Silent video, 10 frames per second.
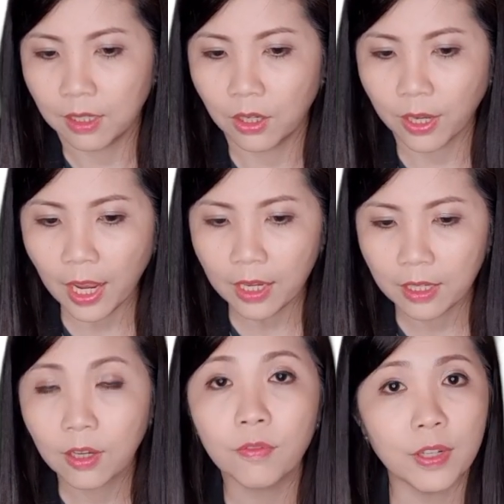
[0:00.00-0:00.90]

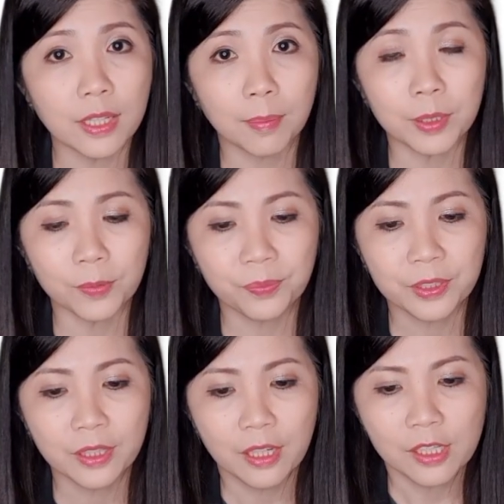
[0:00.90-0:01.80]
okay, VW.
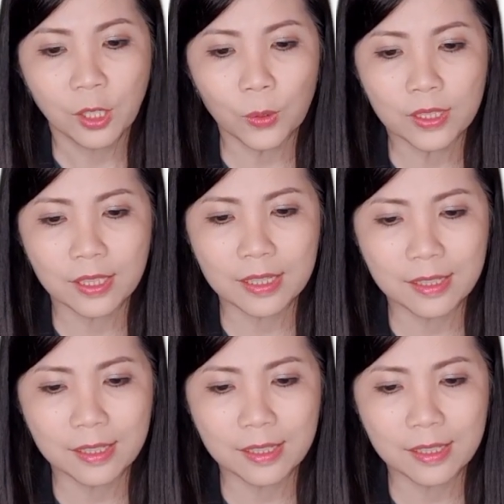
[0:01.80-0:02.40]
So since